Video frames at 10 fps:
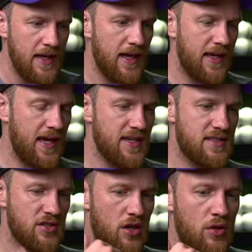Again, it's
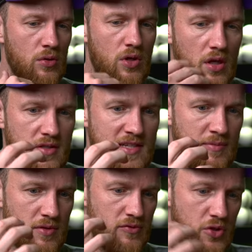this whole
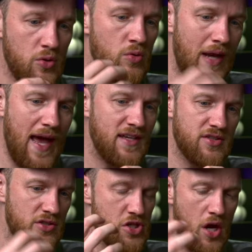concept of do less
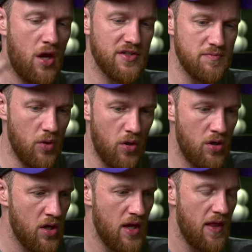and charge more
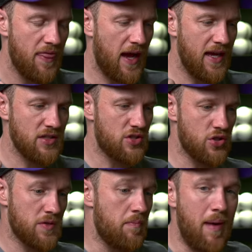that is
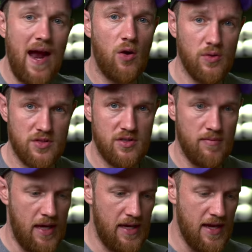just backwards to
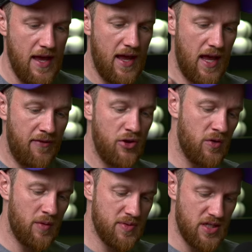me. If you're
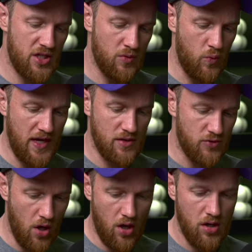in a position where you've
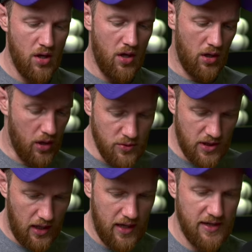got loads
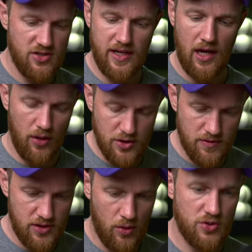of clients, you get loads of
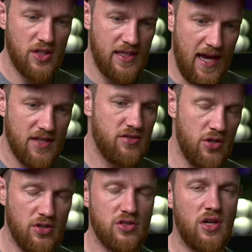results, yes,
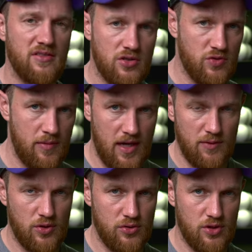you can start to streamline
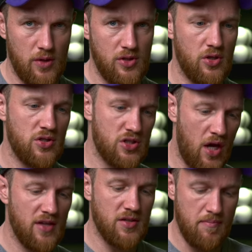what you're doing. You can
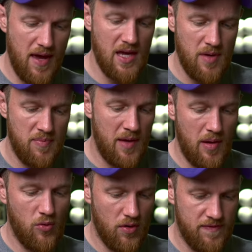start to maybe be a
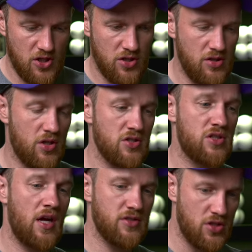bit more efficient. You can
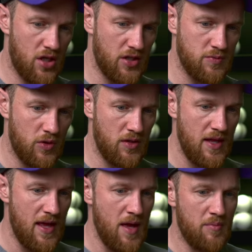start to charge more.
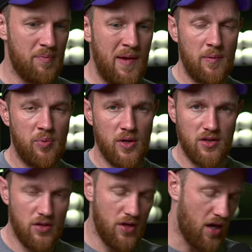But are
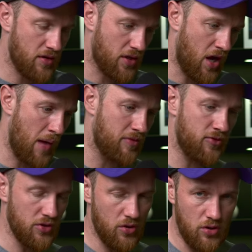putting the cart
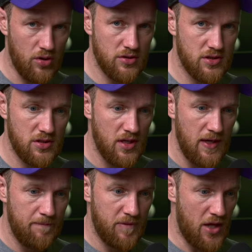before the horse.
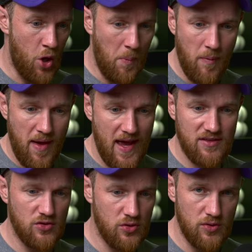They're not prepared
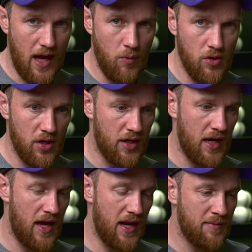to do that work.
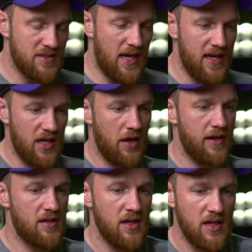And I'm sat here
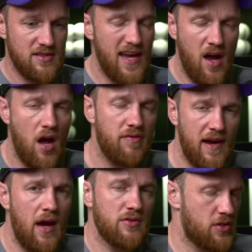going, take half
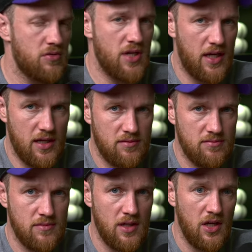an hour to do a check-in.
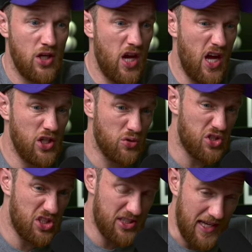You're
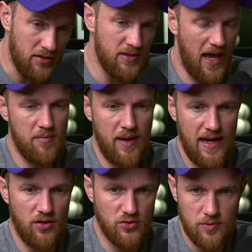still getting
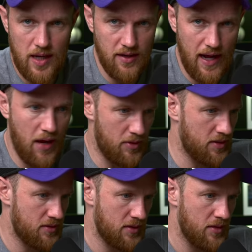paid £100 an hour
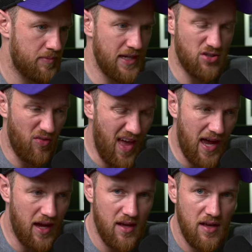based on
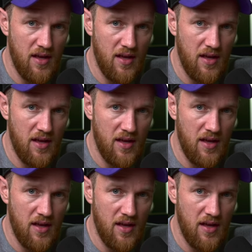that.